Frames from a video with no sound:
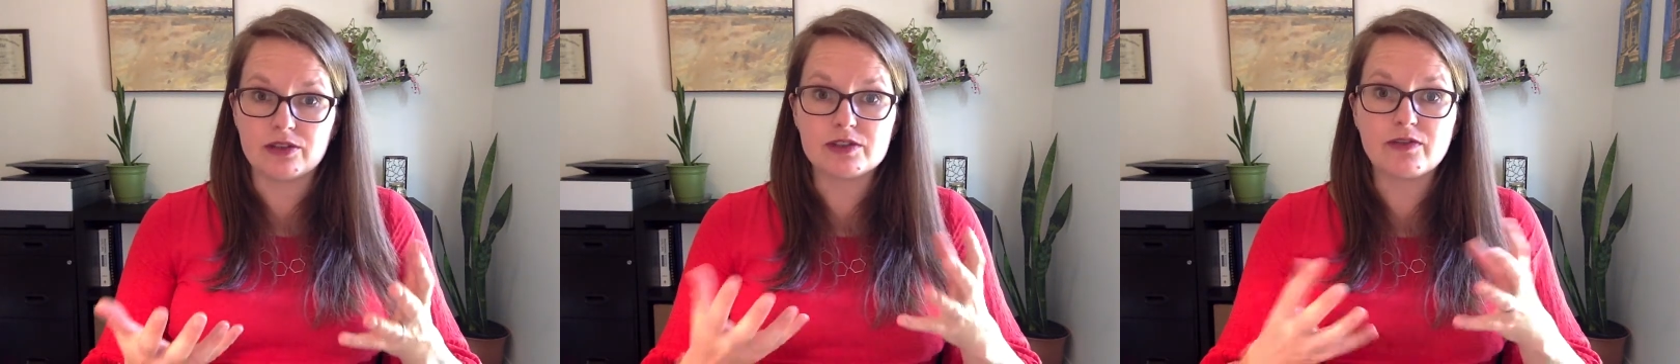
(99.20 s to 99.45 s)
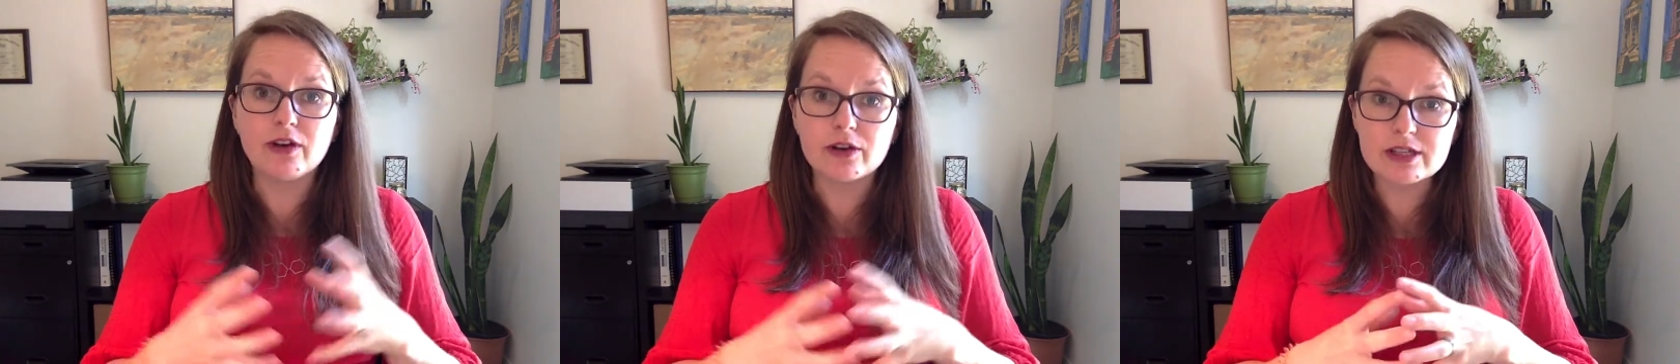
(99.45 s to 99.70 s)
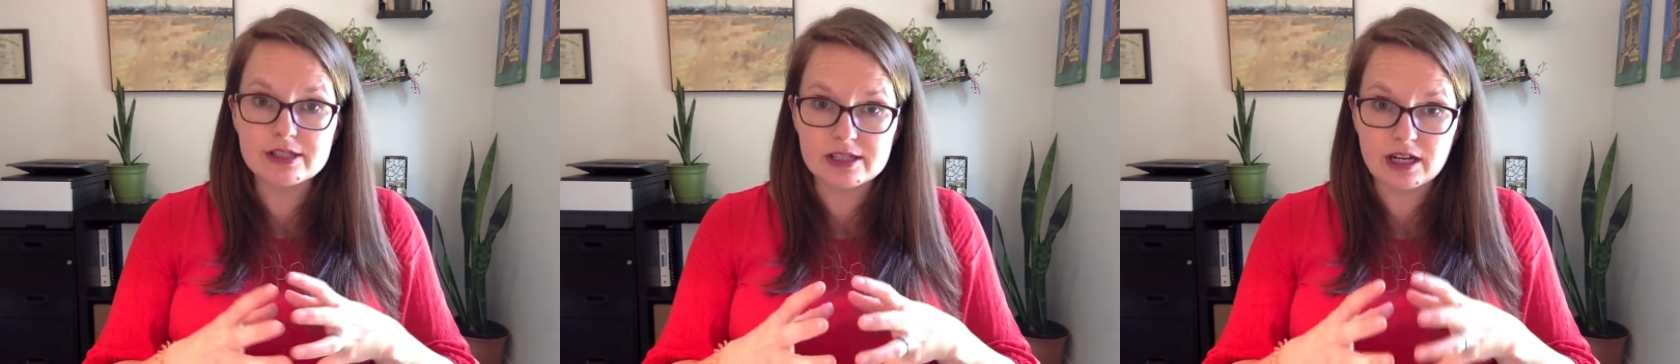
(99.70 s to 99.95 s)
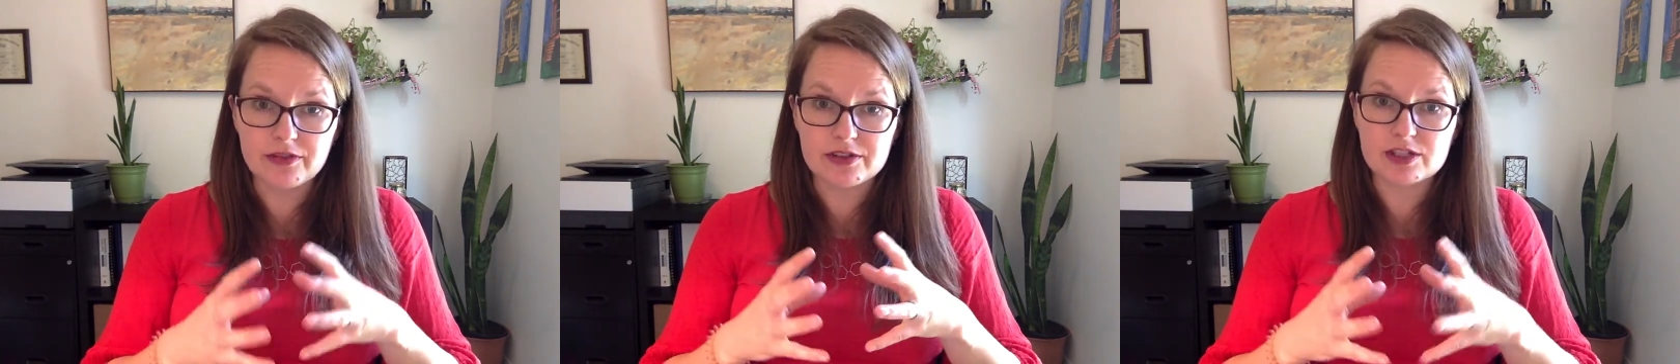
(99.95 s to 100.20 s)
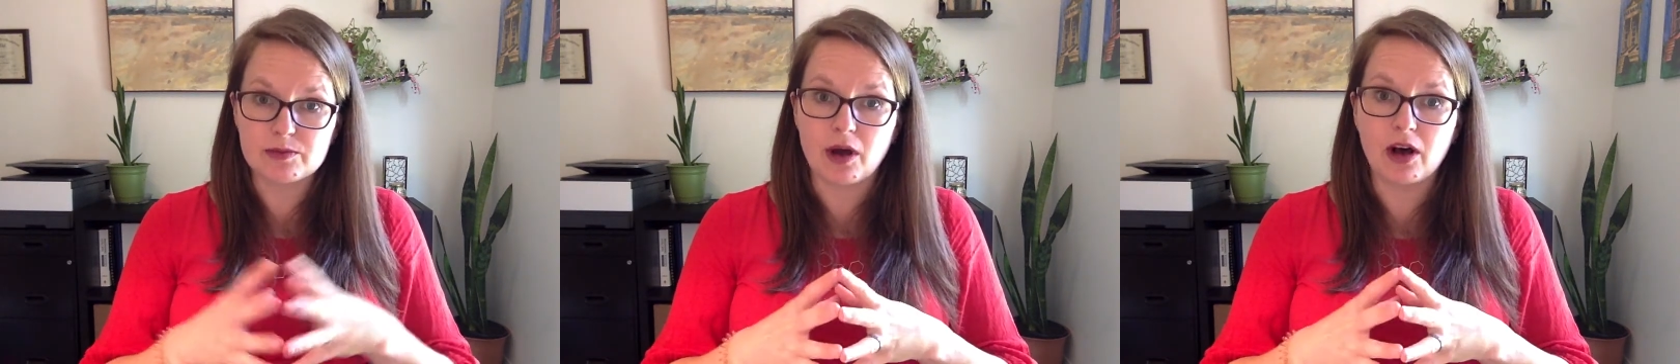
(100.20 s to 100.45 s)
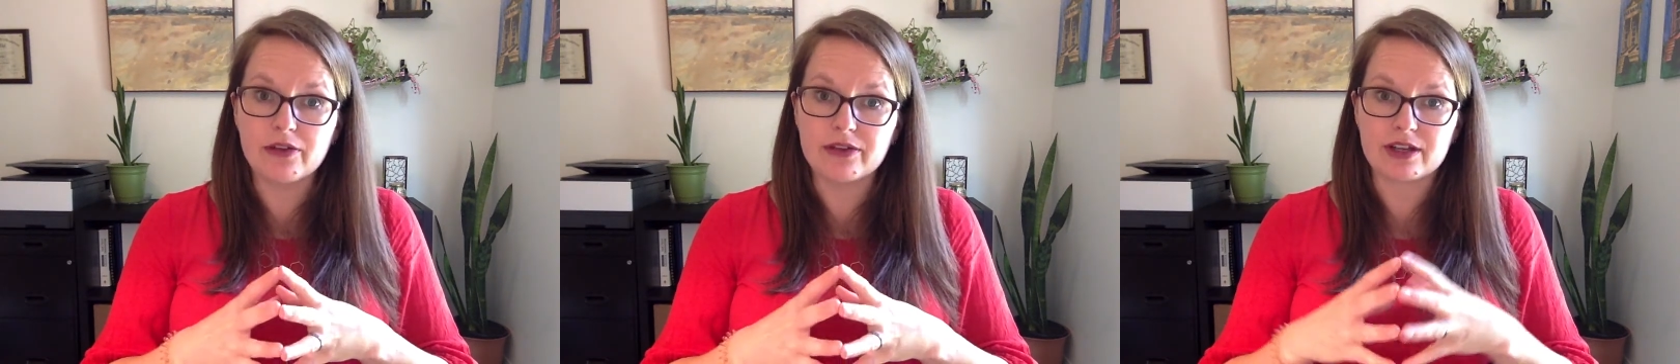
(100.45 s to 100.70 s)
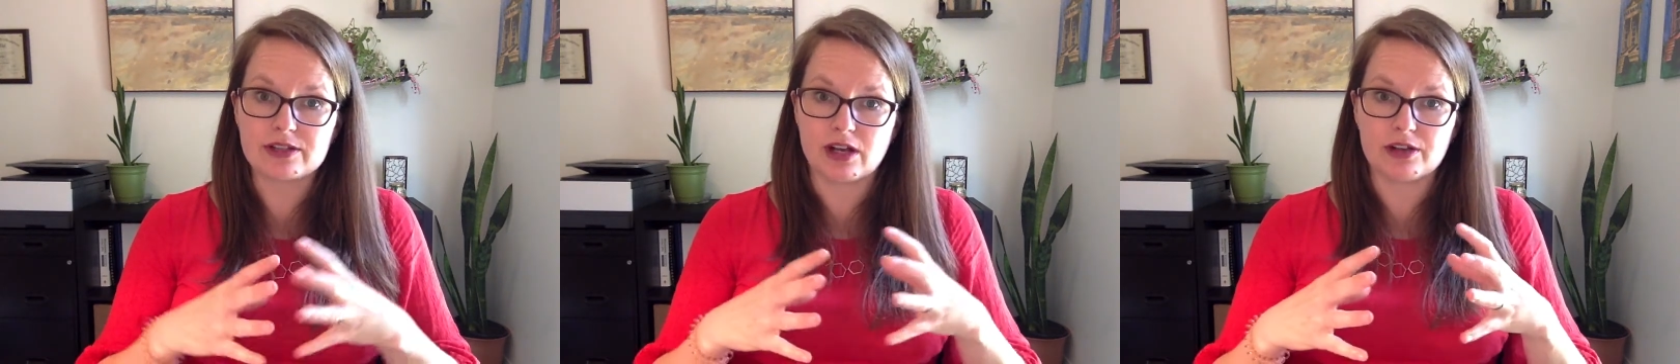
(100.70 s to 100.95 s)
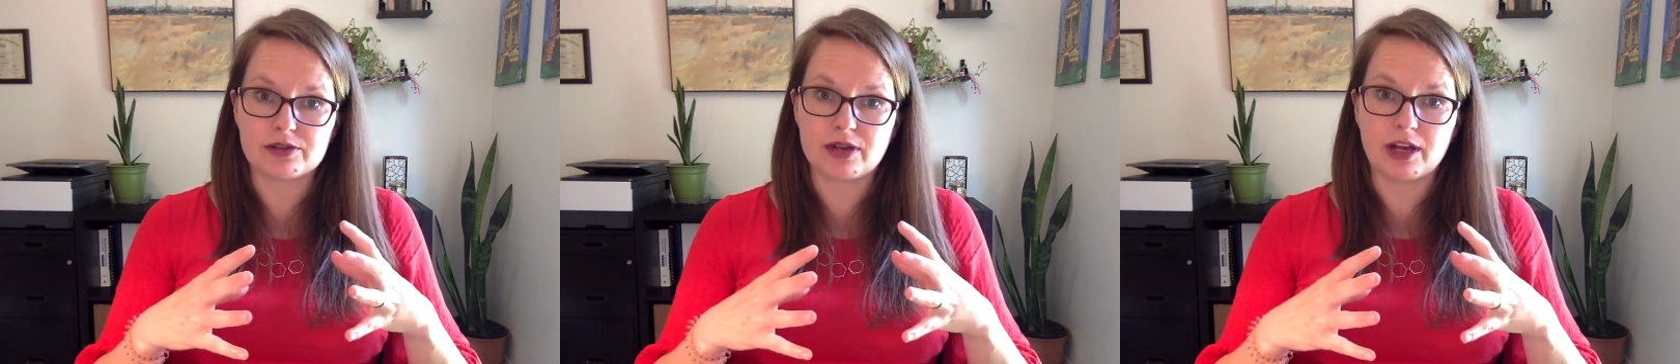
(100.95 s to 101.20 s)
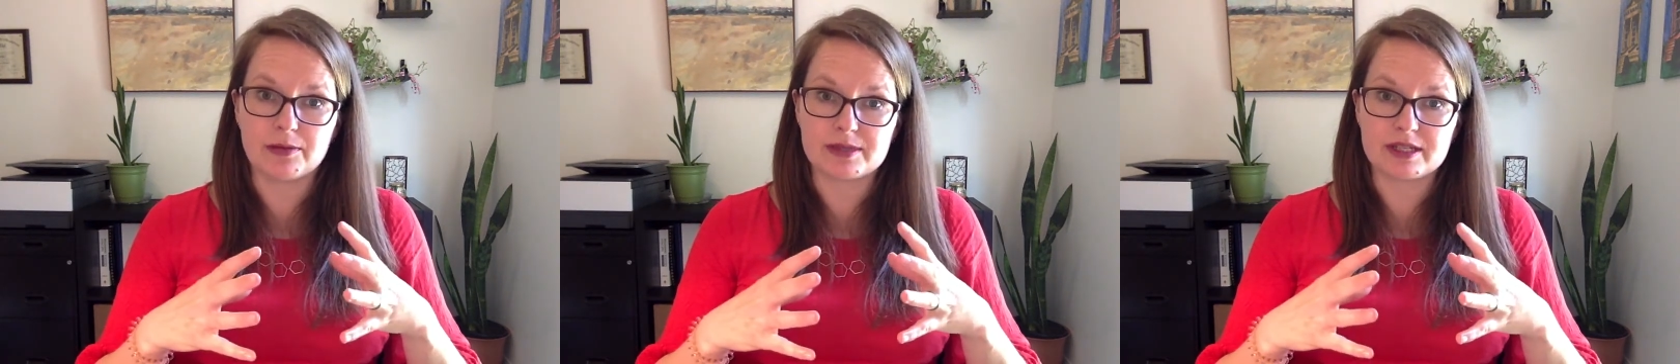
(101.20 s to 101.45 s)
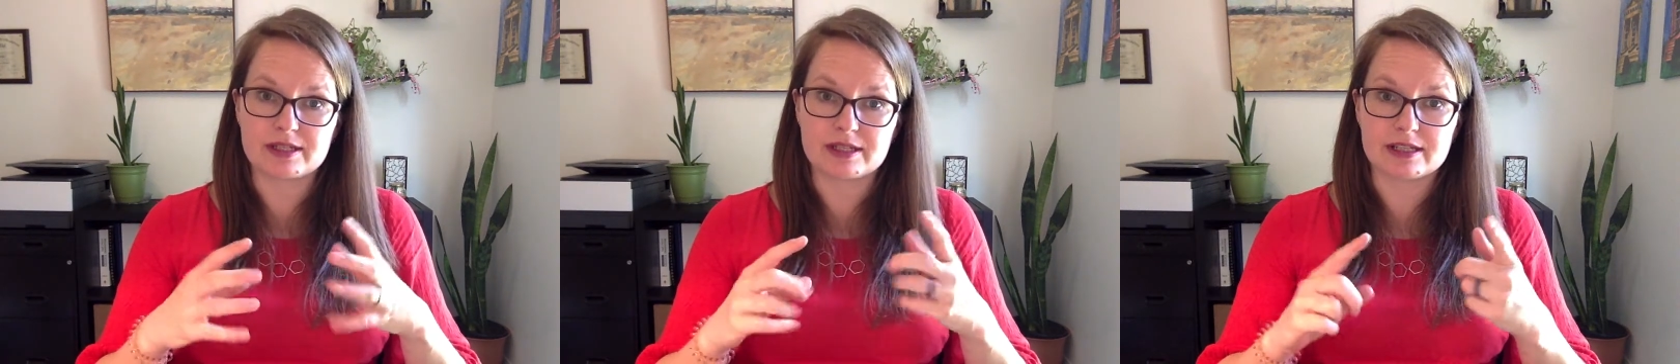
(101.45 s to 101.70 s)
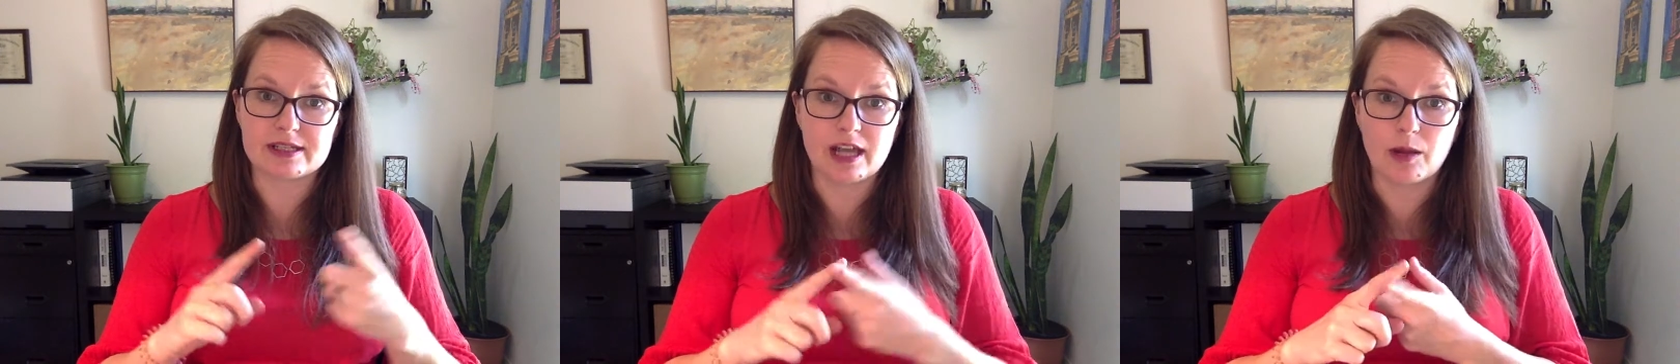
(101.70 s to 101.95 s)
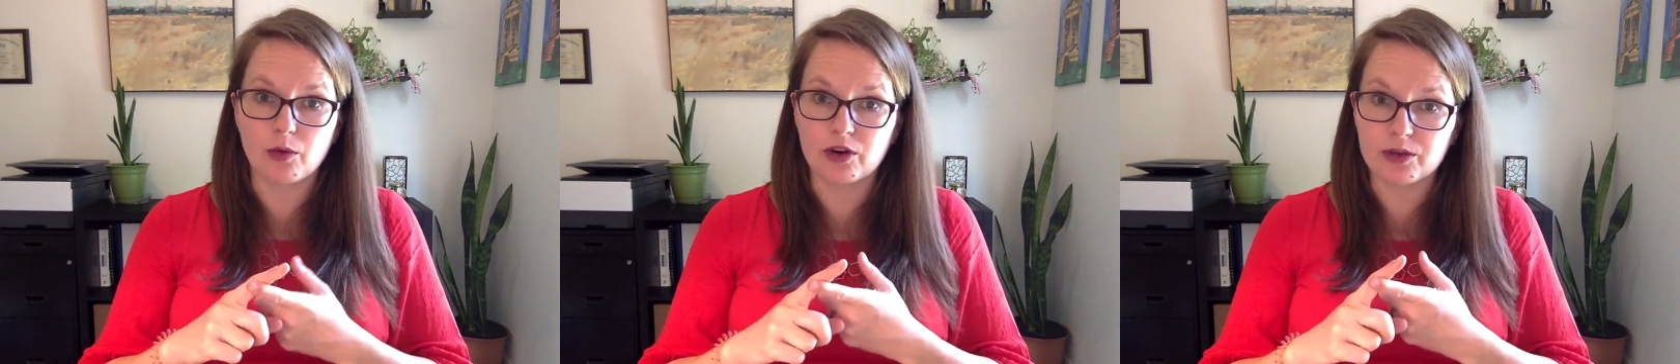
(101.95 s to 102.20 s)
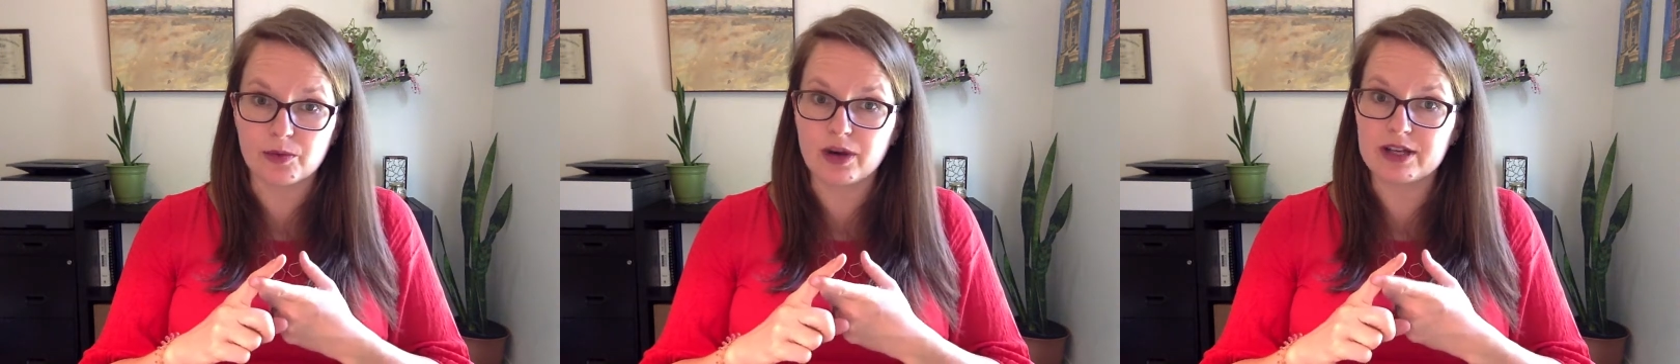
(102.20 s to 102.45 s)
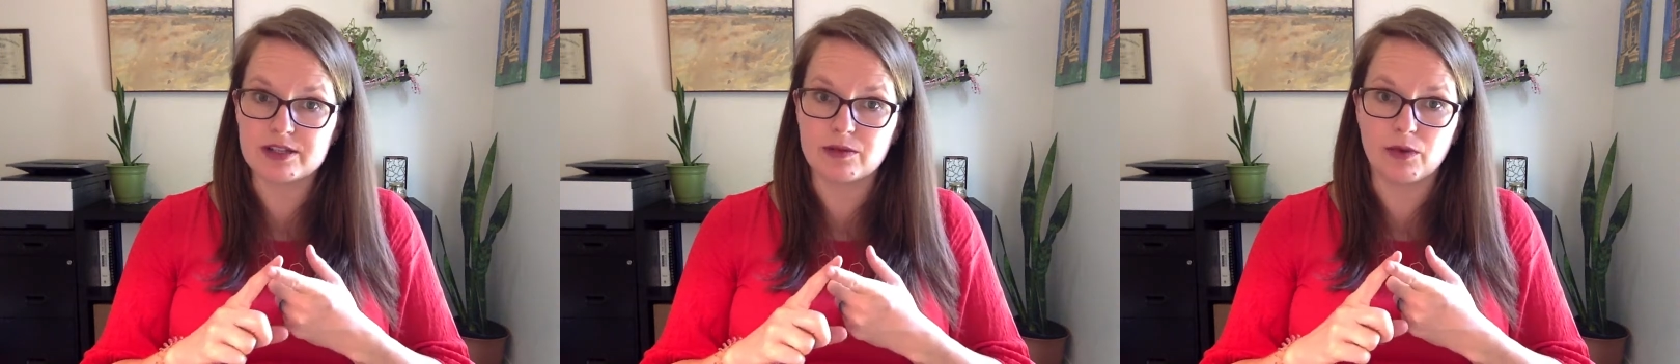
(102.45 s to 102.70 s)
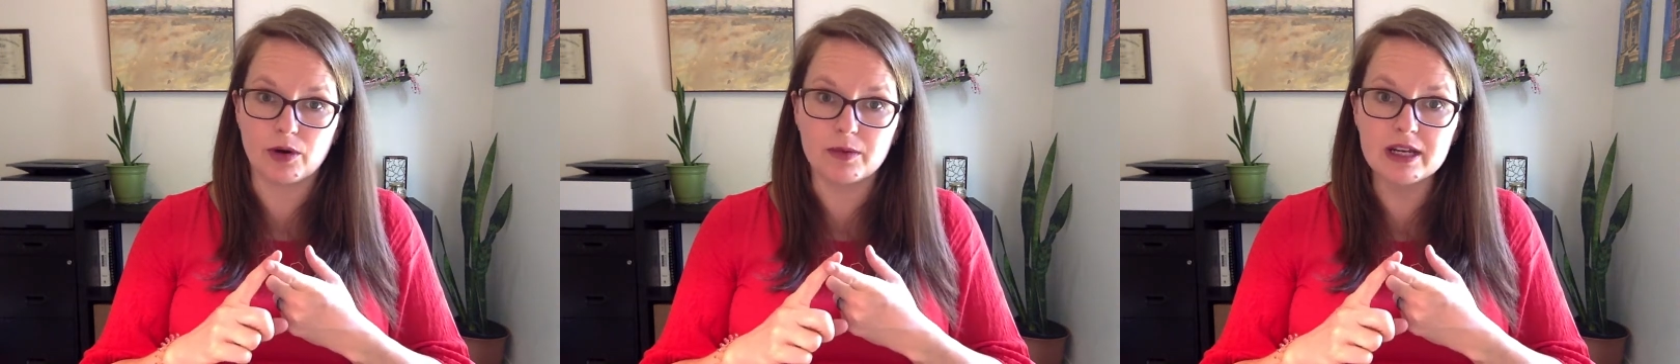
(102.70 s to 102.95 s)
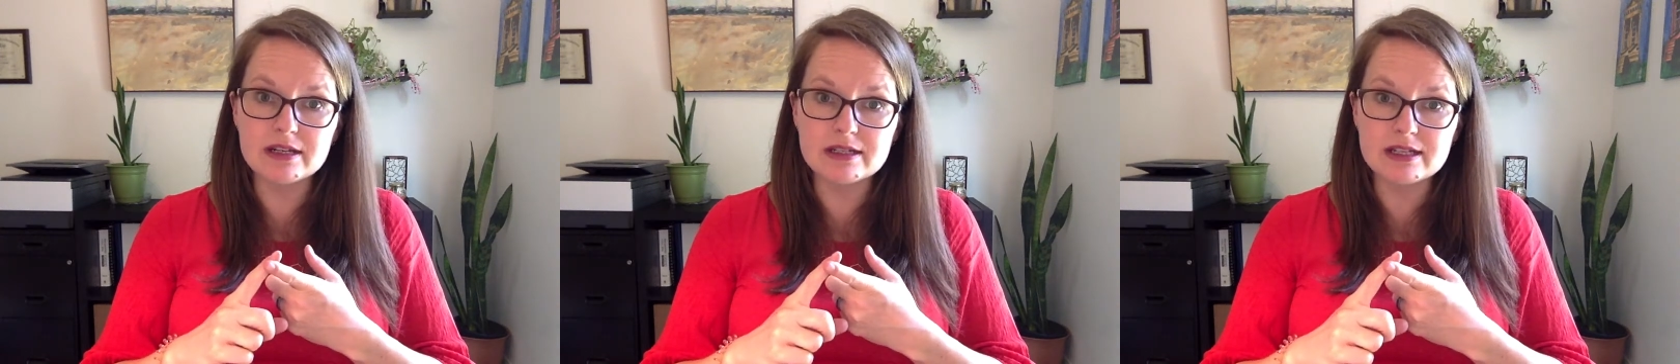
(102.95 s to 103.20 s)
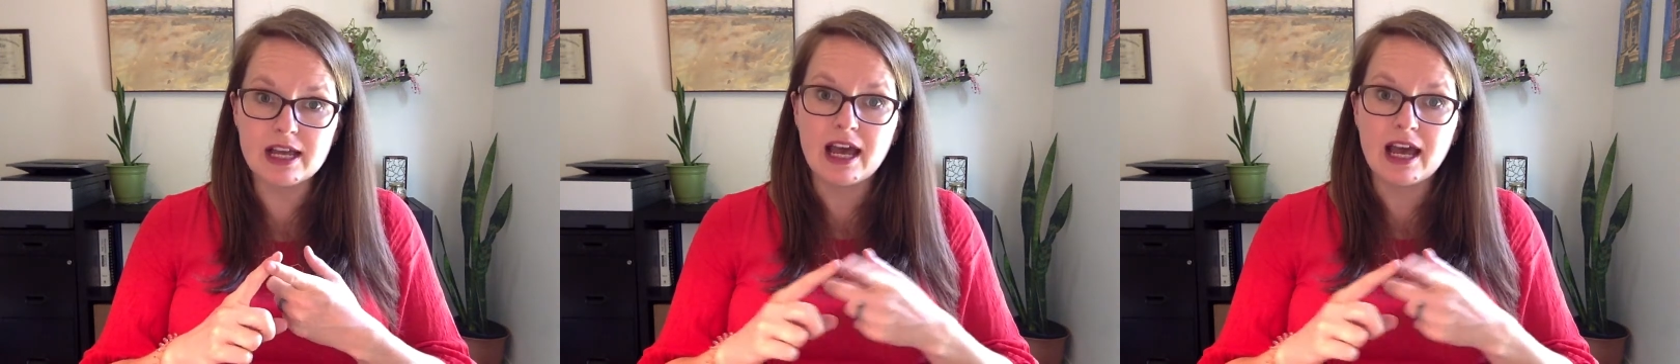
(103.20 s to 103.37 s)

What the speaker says: Focusing on the small things also helps us to stay more in the present moment,